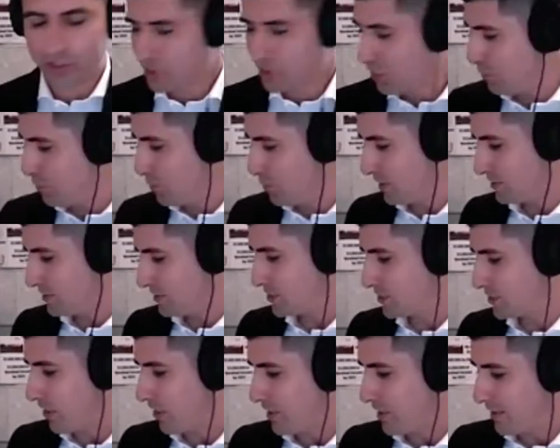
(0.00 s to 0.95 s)
you where it
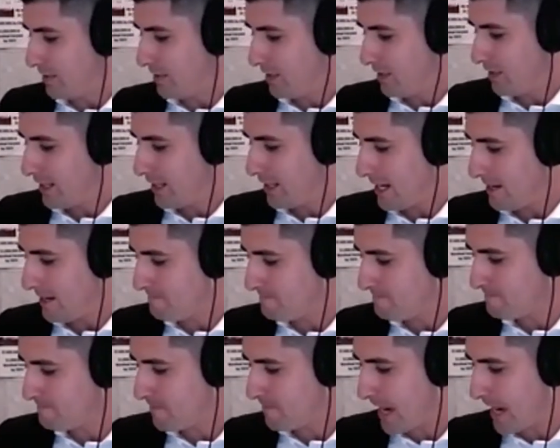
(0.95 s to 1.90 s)
started. Um,
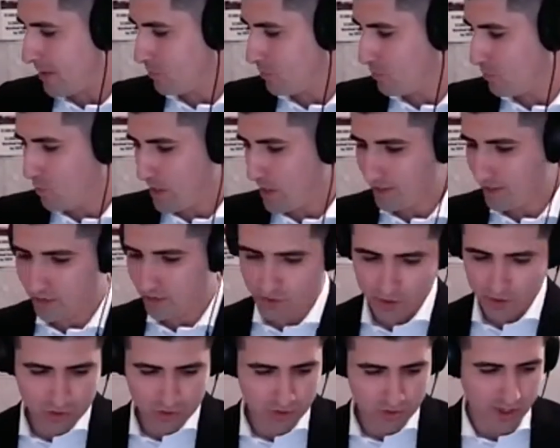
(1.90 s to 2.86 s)
I went
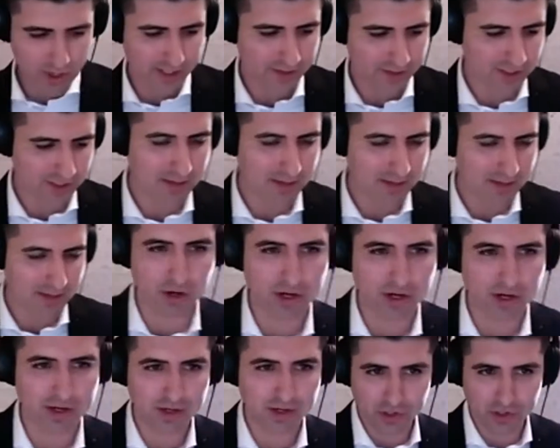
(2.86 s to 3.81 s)
to a seminar
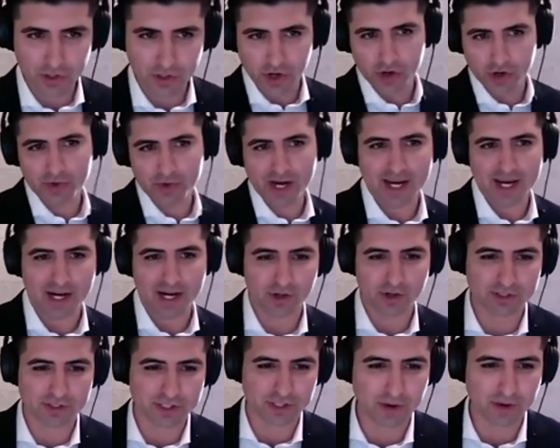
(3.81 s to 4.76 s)
and you know, Greg
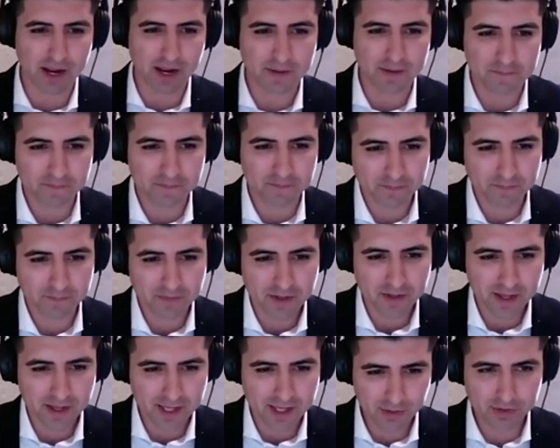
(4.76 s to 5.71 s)
Harrelson, right? I do.
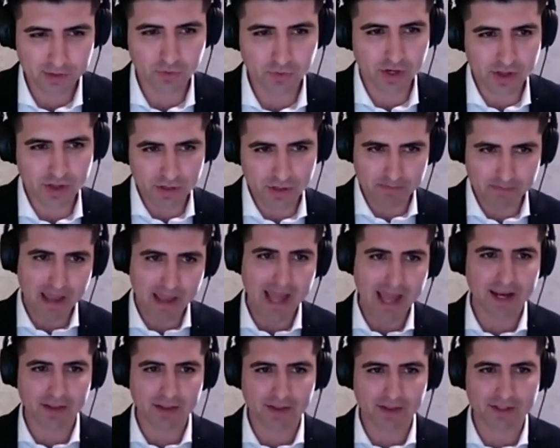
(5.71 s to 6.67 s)
He was one of the
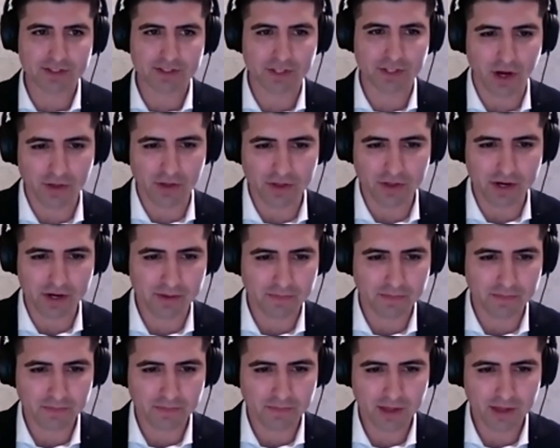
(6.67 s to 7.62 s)
panelists on there
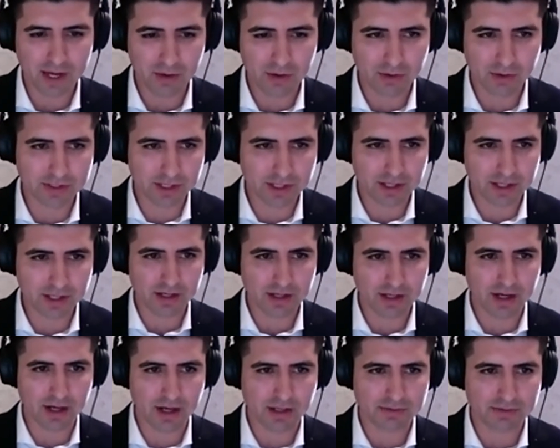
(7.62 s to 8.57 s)
and it was a
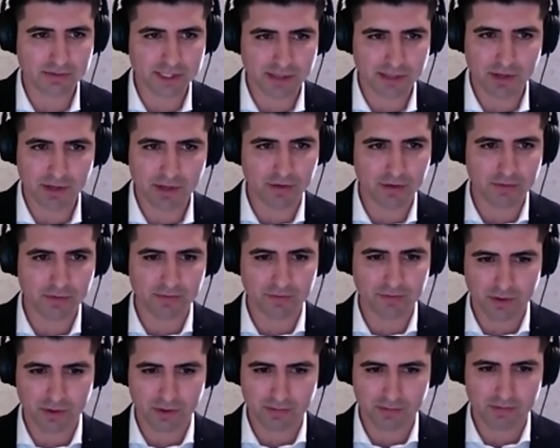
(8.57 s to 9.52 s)
uh, seminar
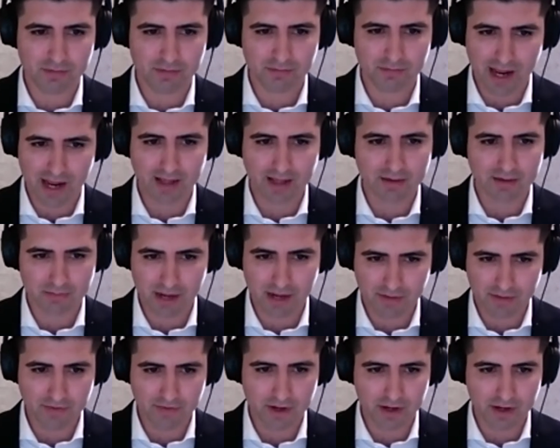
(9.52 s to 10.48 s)
for Mike,
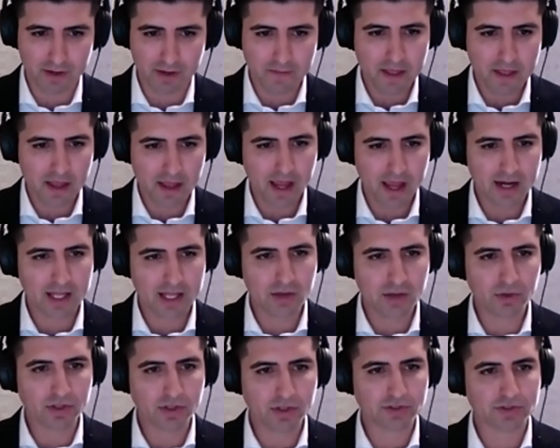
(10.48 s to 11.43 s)
Mike Ferry, and he
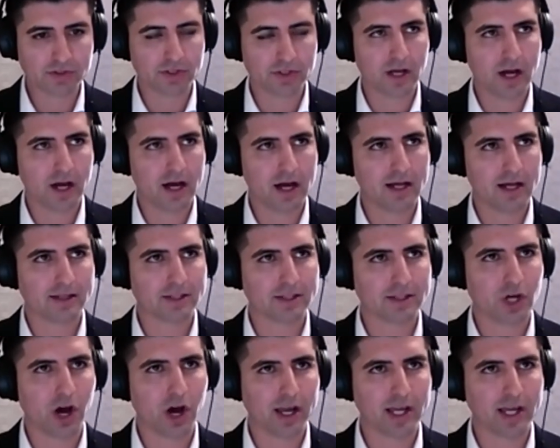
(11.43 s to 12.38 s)
was uh,
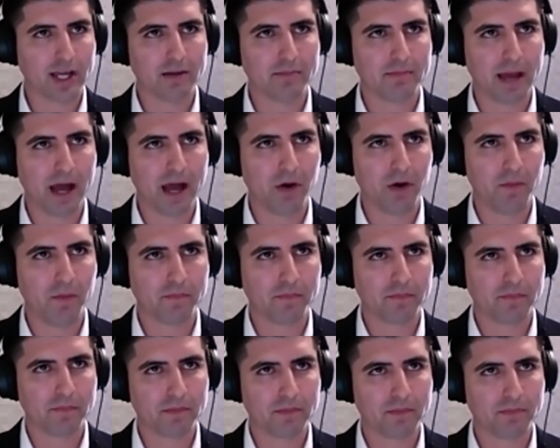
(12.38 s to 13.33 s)
talking about
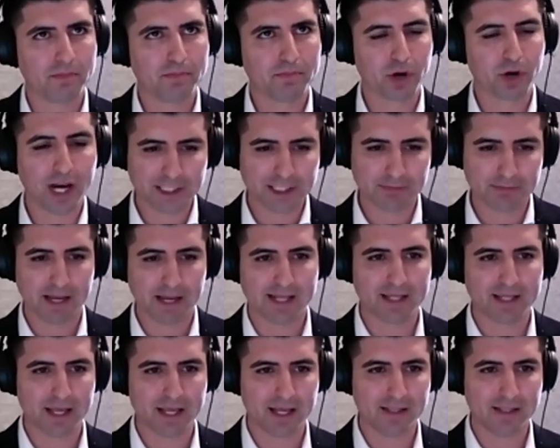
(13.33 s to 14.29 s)

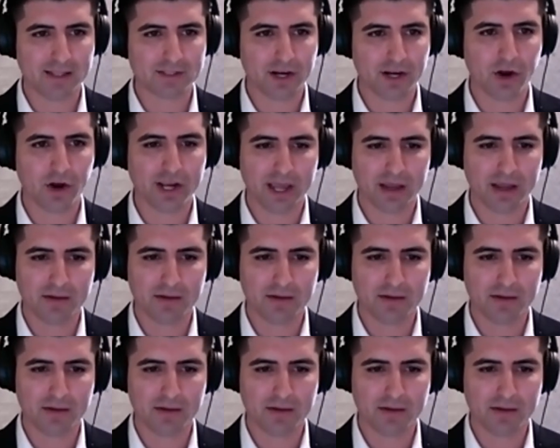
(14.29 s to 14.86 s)
prospecting, and he said, "Okay,